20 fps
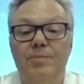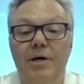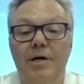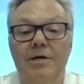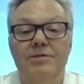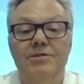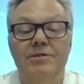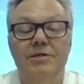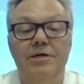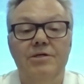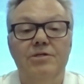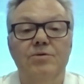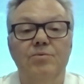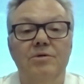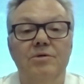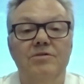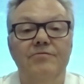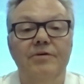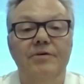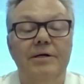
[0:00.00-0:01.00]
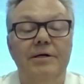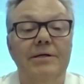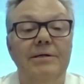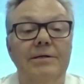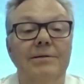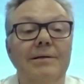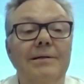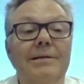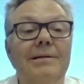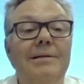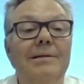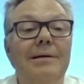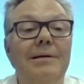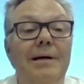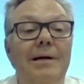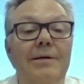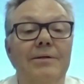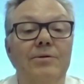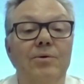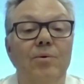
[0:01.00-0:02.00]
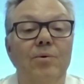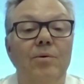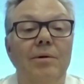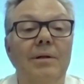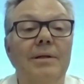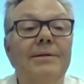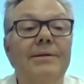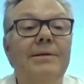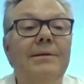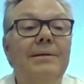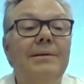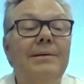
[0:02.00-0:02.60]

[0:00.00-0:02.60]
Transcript: process was very good. I told